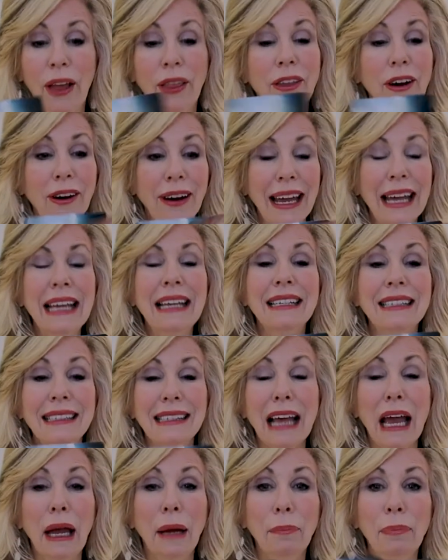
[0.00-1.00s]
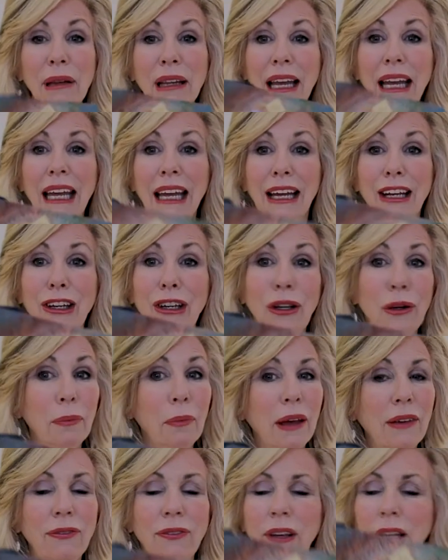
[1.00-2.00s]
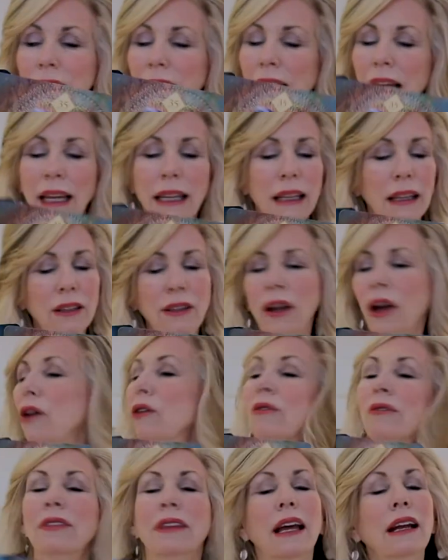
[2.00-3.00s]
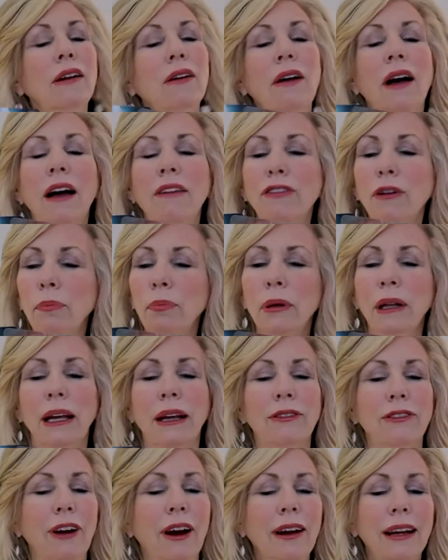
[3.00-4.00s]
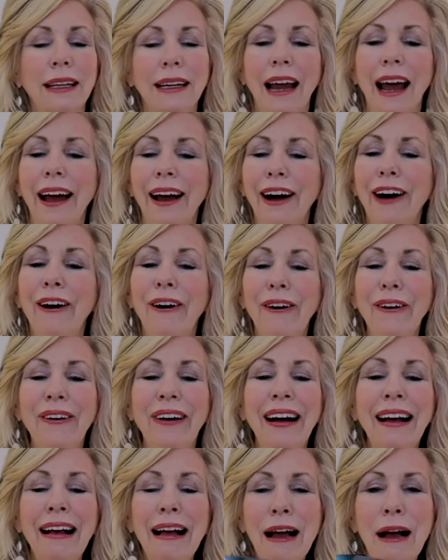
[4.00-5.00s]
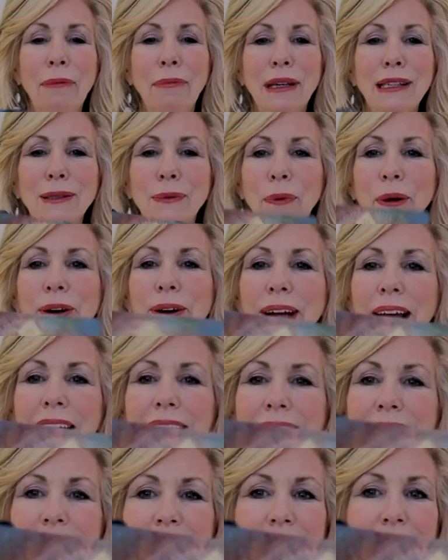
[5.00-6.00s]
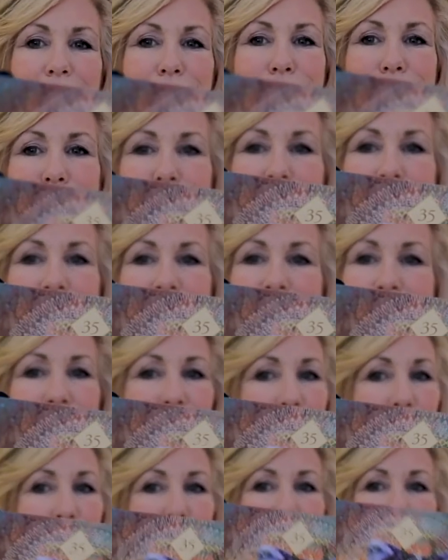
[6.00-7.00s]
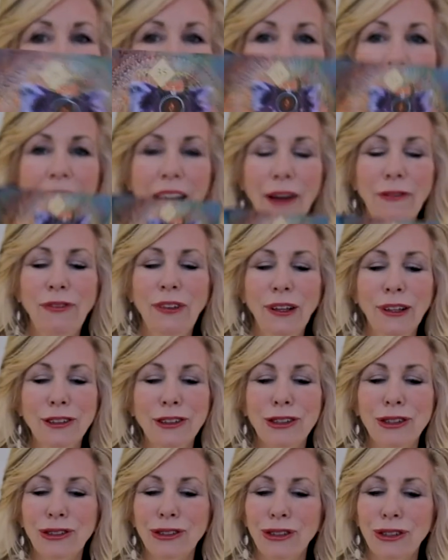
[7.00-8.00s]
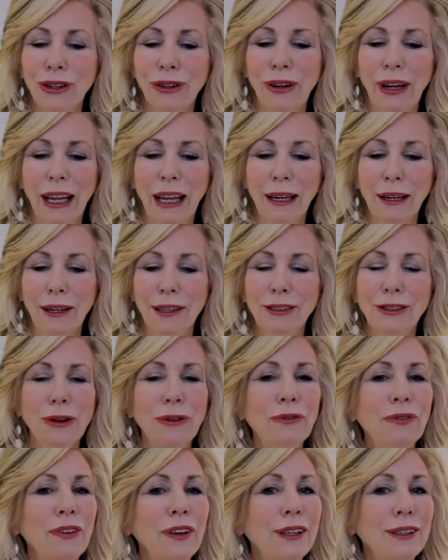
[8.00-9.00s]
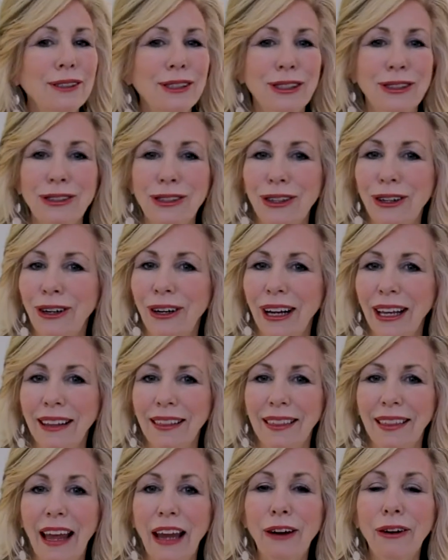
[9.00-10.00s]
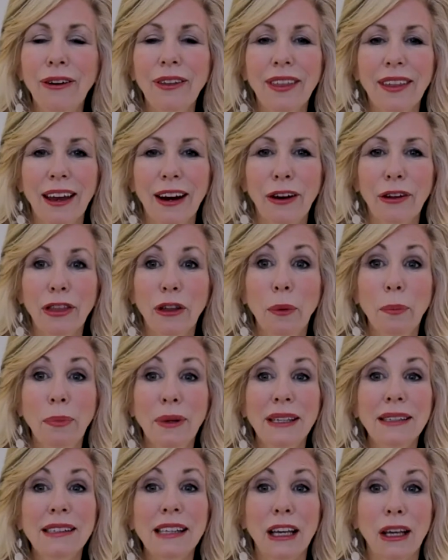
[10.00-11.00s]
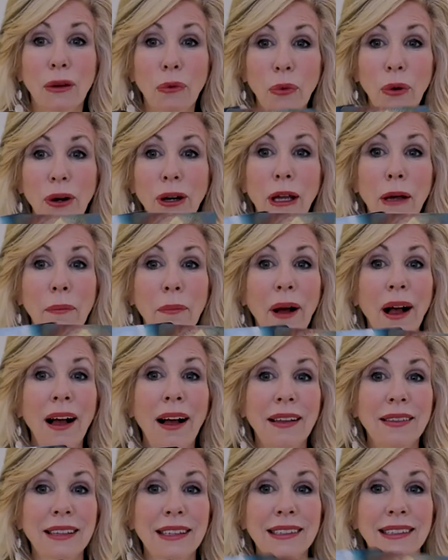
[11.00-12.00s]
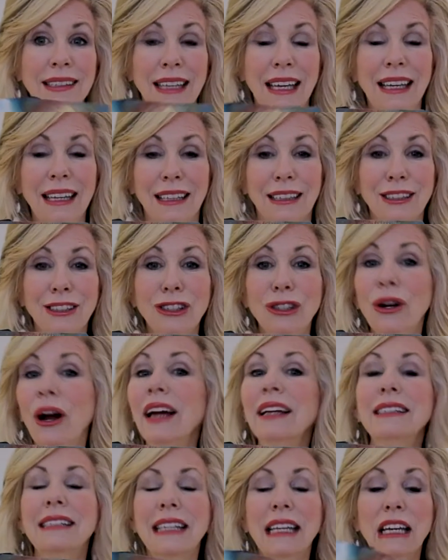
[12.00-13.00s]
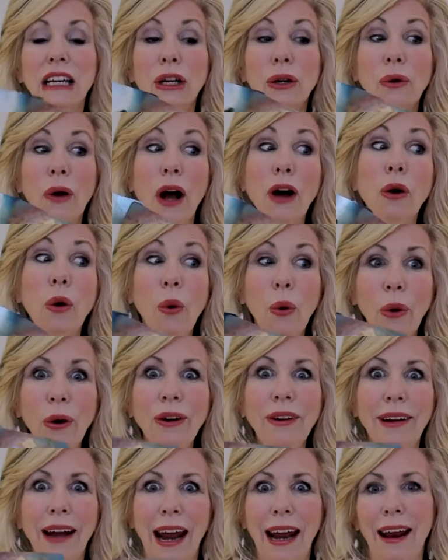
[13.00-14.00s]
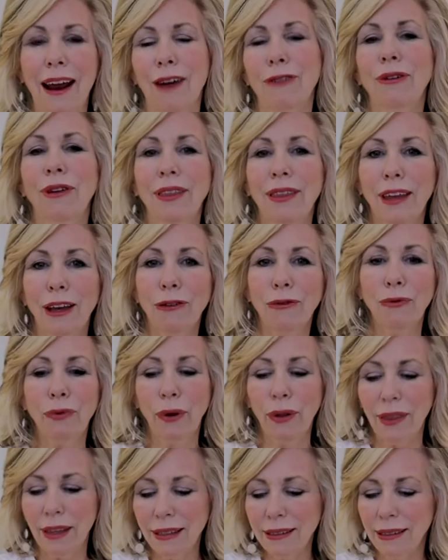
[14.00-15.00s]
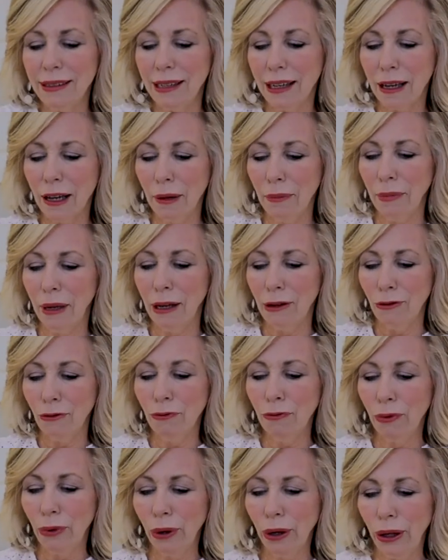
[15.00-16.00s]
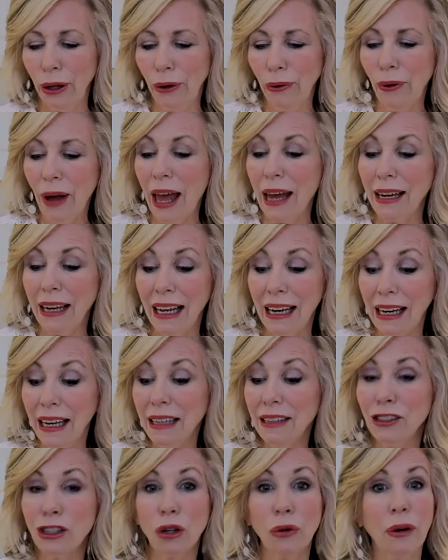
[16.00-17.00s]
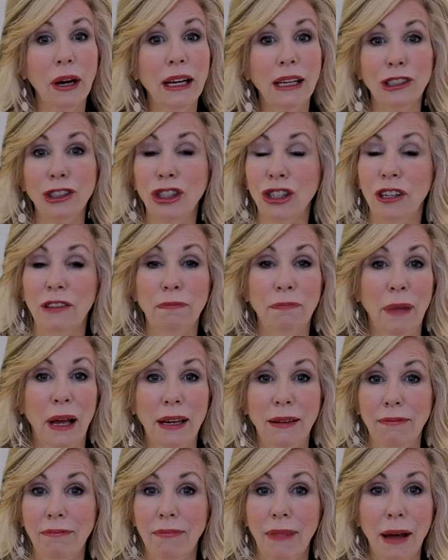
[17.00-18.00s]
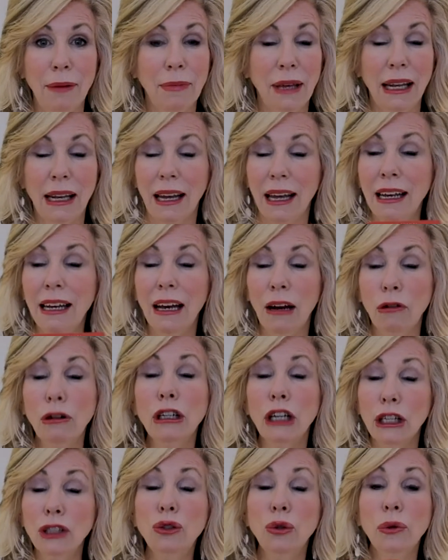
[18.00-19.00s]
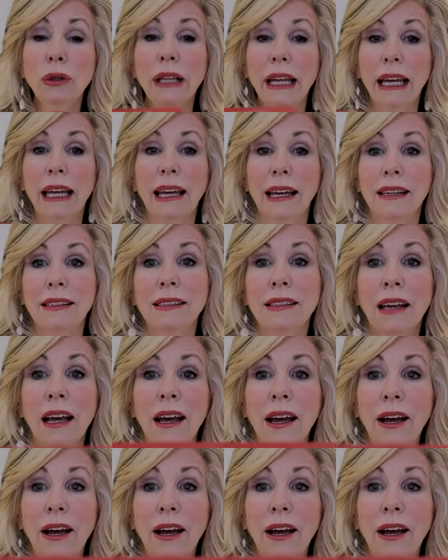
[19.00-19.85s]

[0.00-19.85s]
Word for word: There is a plan. You may feel like, no, they don't have a plan right now. My spirit guides and angels, you know, I feel deserted. Don't feel deserted. They are there. They're busy working behind the scenes, trying to coordinate everything for this to come in for you. And it is a great achievement. I mean, it truly is.